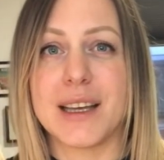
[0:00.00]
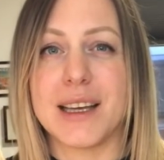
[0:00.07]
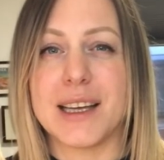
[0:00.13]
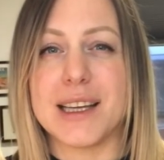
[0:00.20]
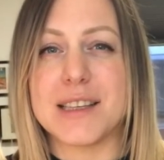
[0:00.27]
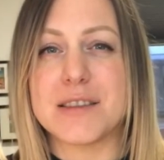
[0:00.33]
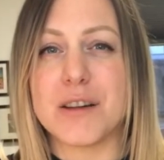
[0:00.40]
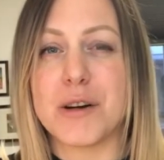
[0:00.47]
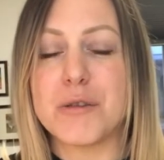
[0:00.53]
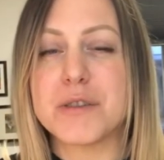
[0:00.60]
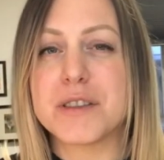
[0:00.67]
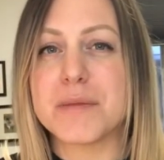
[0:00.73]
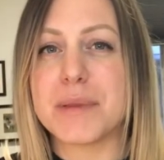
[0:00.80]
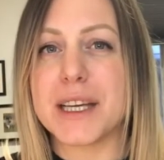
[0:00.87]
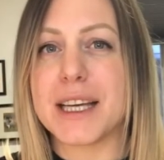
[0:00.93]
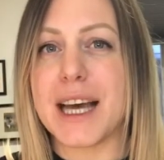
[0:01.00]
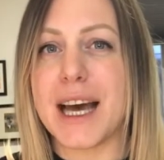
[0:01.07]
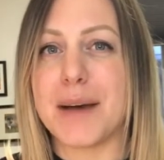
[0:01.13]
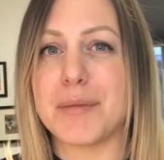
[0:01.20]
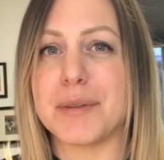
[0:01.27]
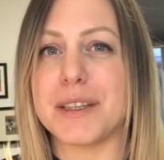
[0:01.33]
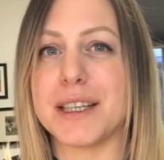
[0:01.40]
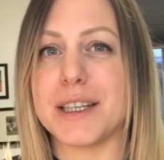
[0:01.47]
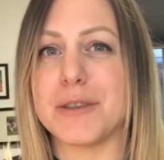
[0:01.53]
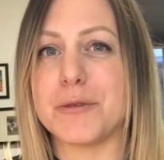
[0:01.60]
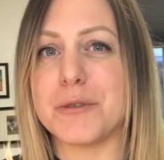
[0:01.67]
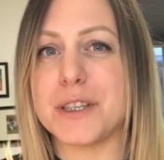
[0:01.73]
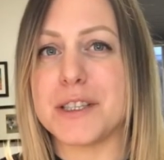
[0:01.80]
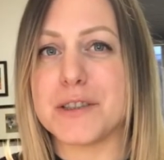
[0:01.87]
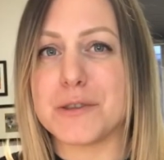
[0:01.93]
It's always a big happening
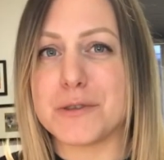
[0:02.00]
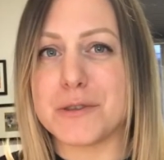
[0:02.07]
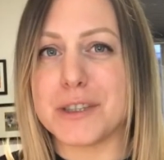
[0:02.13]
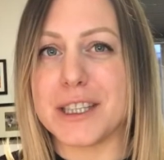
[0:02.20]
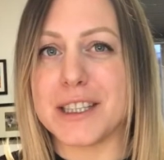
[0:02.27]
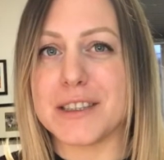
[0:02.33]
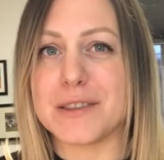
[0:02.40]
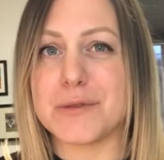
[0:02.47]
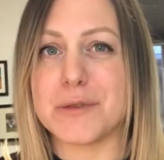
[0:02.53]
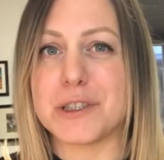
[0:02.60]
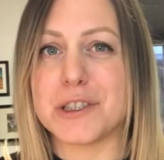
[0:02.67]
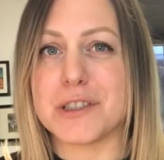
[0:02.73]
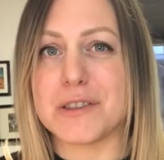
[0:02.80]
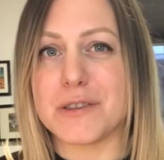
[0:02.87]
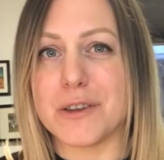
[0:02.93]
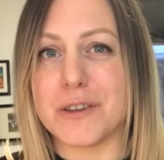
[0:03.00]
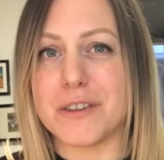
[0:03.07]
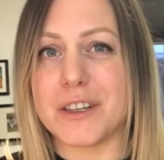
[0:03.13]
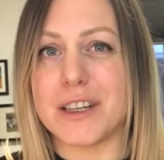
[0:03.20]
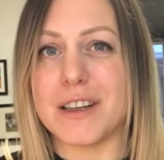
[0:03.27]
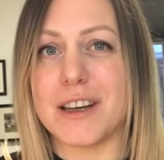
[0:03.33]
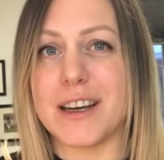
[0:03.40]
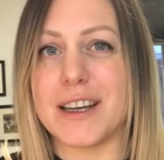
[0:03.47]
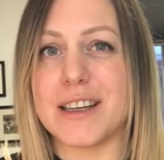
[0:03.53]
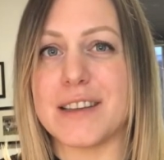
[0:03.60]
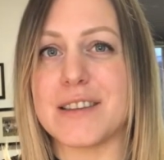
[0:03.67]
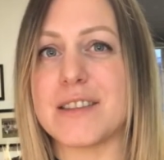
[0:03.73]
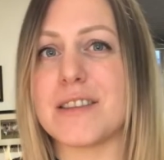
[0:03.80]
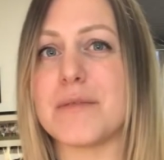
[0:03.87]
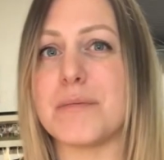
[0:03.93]
when Zurich switches on their
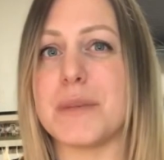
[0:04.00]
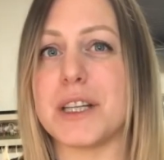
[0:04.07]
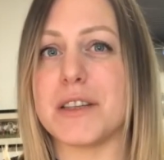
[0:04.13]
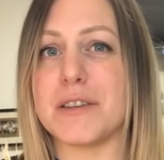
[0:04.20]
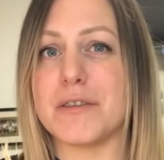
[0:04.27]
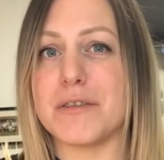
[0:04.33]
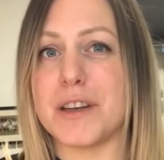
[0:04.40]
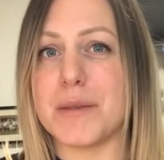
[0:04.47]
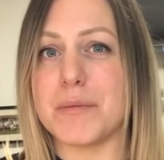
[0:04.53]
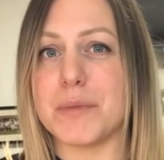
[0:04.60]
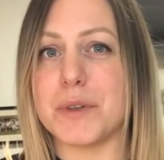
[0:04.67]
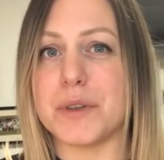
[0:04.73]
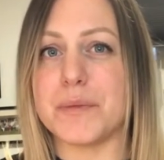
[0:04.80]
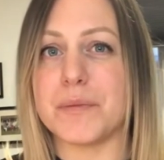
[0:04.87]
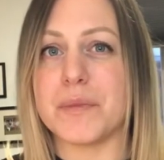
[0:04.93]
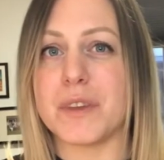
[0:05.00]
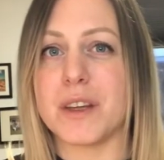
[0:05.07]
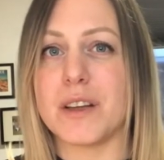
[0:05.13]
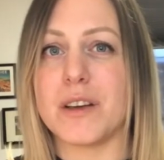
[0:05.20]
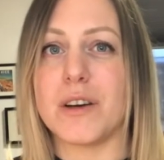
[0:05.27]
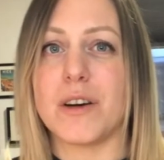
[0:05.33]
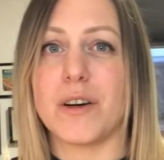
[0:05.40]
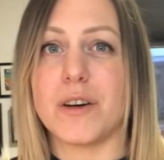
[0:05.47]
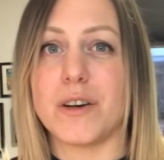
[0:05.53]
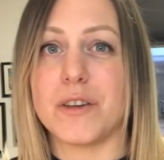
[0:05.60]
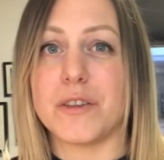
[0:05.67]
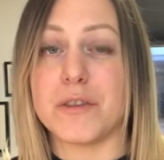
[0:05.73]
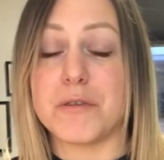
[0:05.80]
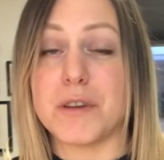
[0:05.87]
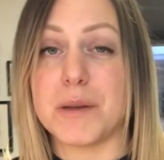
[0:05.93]
lights mid-November on
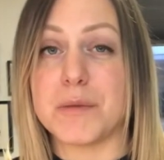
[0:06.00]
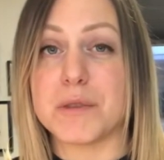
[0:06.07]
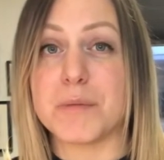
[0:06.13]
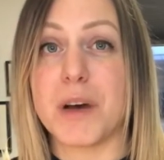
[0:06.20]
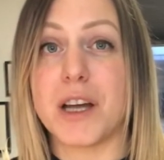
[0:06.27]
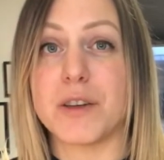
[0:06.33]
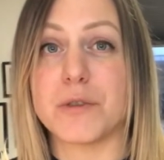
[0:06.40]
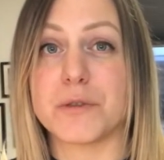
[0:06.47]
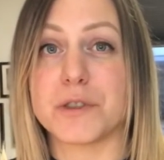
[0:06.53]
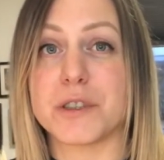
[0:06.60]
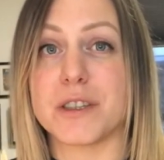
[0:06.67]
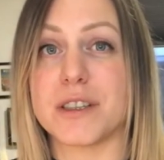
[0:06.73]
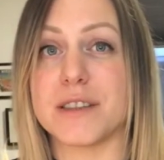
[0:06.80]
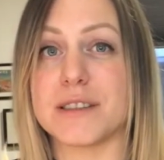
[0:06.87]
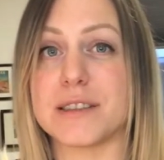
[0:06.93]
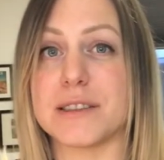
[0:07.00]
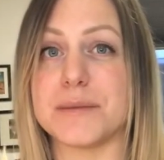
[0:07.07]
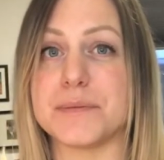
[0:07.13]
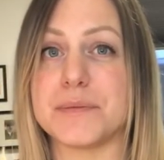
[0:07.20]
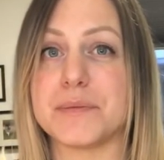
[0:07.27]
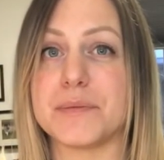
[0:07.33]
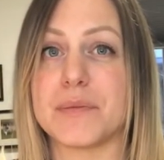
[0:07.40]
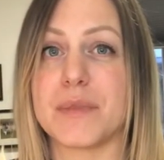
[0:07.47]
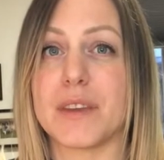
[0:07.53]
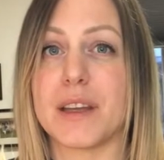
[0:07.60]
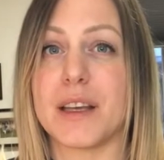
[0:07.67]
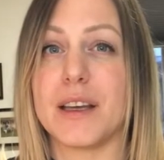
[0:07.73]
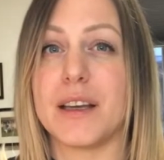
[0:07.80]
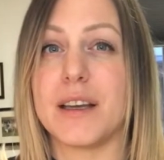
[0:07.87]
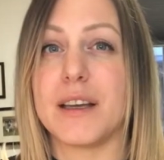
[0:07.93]
the famous Bahnhofstrasse.
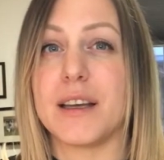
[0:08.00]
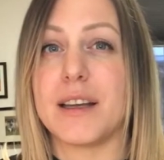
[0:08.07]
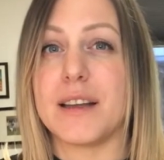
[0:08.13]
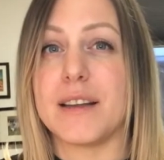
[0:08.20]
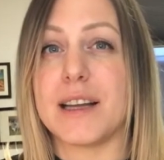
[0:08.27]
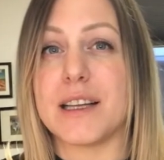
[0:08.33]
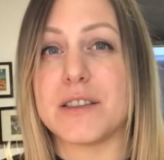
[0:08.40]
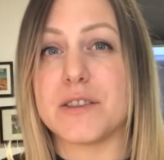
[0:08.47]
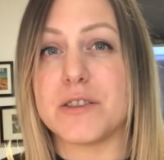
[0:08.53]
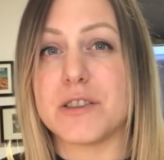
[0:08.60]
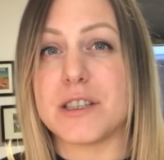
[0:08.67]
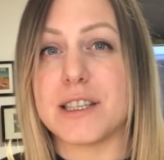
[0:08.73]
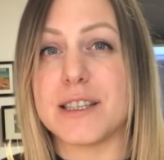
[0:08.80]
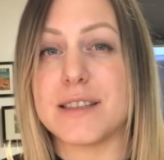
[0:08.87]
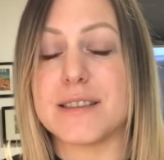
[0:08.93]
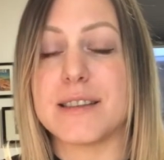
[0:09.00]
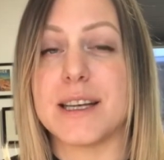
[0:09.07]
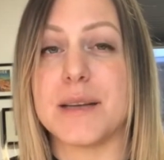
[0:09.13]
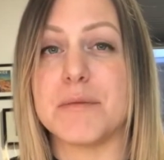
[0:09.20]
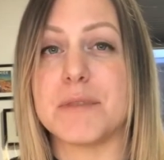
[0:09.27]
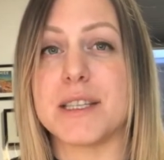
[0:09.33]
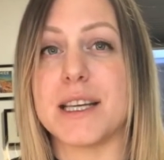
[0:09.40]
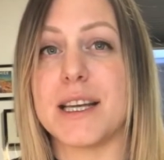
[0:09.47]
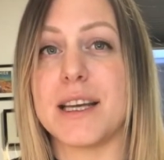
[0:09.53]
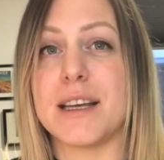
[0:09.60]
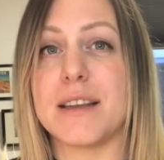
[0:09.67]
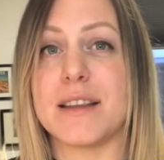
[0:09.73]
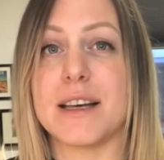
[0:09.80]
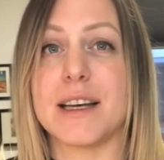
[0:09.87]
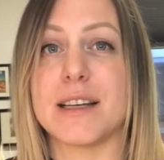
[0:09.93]
That's usually the same day
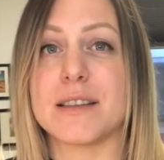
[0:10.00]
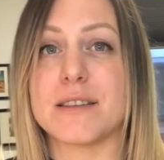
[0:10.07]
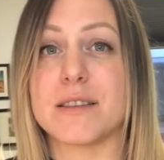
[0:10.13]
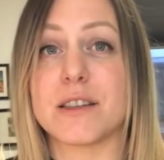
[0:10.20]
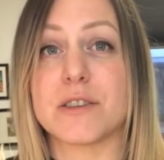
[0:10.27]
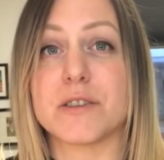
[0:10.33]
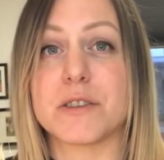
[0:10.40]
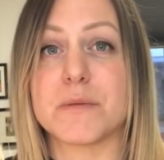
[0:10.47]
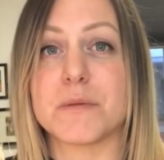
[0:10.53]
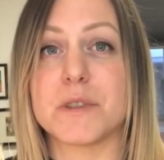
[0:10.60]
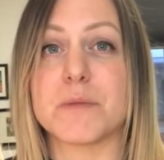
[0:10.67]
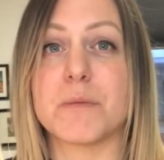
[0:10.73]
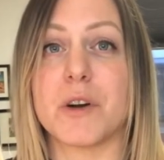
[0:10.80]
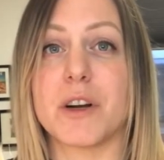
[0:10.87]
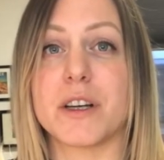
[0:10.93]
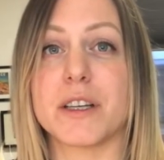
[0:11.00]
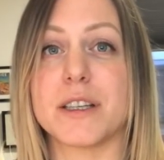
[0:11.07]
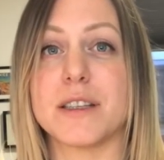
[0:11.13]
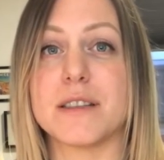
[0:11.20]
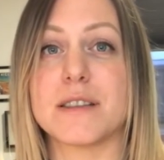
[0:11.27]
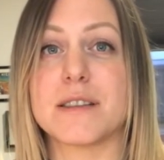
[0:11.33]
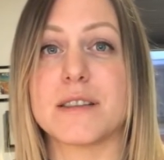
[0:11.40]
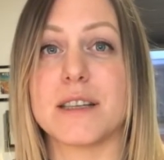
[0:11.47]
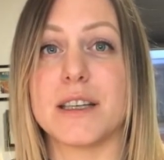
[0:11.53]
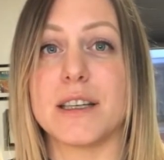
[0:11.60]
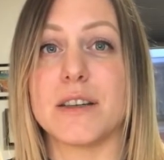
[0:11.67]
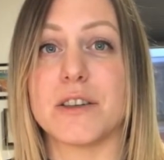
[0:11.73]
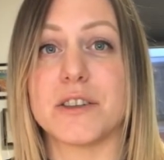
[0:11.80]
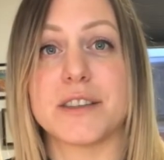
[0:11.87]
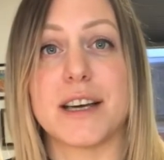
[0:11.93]
that the Christmas markets in
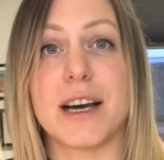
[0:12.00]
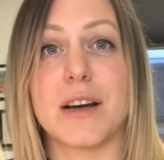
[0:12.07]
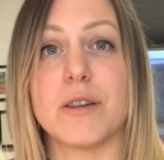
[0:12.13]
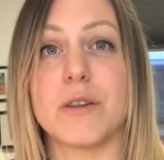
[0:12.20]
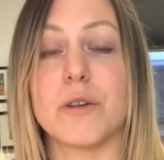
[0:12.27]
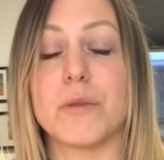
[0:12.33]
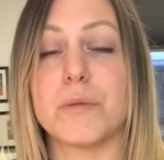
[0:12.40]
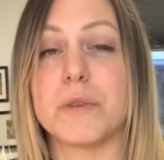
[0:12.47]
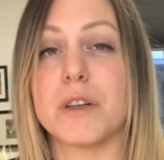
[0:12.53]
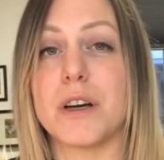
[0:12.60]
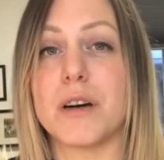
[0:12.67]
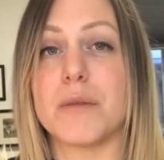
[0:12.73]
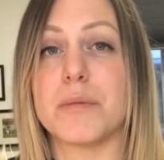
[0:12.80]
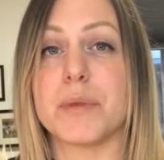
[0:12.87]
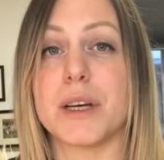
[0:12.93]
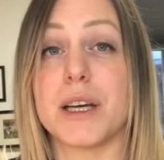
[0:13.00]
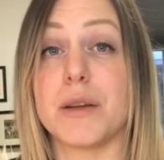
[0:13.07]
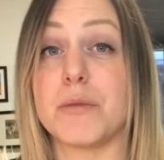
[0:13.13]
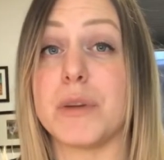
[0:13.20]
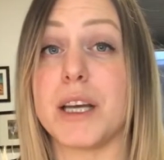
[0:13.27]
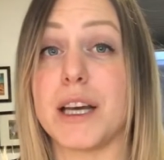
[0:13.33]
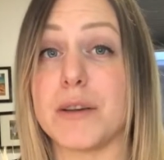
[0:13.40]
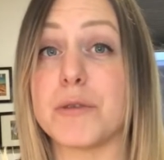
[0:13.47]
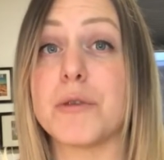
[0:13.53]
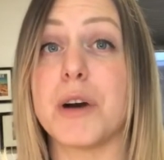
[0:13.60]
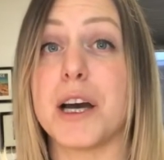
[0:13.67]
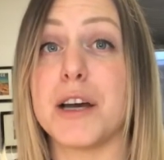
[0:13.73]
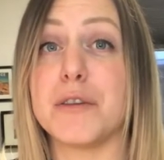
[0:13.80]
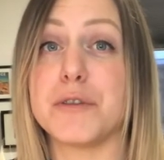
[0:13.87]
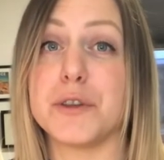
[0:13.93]
our town open up, and we have
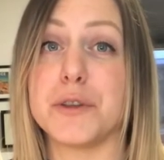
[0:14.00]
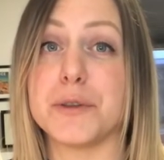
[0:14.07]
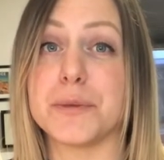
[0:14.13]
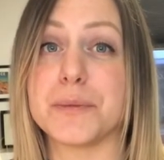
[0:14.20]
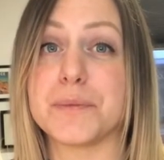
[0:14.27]
quite a few.